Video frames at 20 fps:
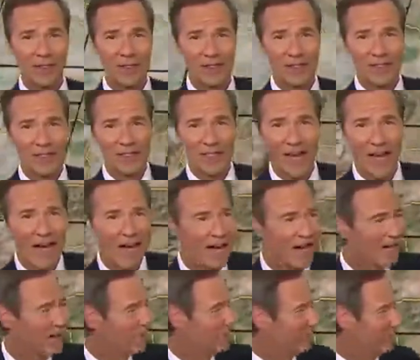the
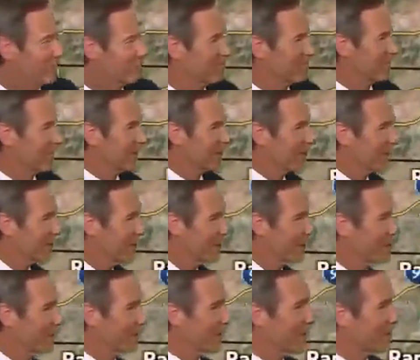sky.
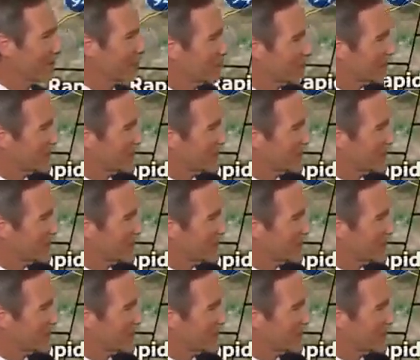There are the